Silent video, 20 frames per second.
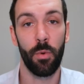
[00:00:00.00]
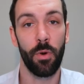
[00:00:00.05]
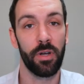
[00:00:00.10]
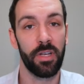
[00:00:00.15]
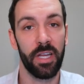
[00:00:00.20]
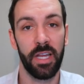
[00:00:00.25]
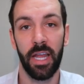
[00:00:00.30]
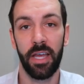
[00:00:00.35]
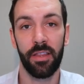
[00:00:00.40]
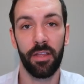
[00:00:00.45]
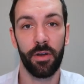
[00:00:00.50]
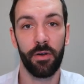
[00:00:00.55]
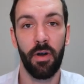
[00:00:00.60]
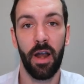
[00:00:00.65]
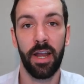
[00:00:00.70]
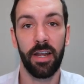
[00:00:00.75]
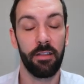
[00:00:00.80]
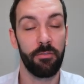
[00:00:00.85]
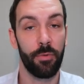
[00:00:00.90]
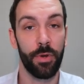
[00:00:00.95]
work together,
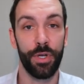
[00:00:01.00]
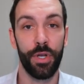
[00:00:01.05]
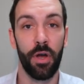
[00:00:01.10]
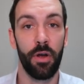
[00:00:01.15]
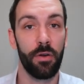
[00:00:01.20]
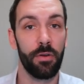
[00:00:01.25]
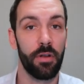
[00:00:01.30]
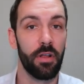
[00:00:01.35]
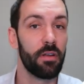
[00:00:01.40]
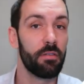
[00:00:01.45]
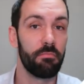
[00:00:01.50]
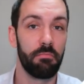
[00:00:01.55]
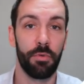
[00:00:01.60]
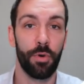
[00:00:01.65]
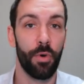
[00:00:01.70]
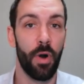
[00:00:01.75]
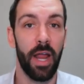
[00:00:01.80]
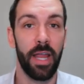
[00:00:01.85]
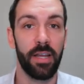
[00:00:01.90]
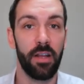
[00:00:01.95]
great. If we don't,
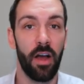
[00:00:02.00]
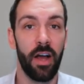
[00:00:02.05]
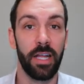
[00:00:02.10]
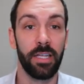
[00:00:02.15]
great.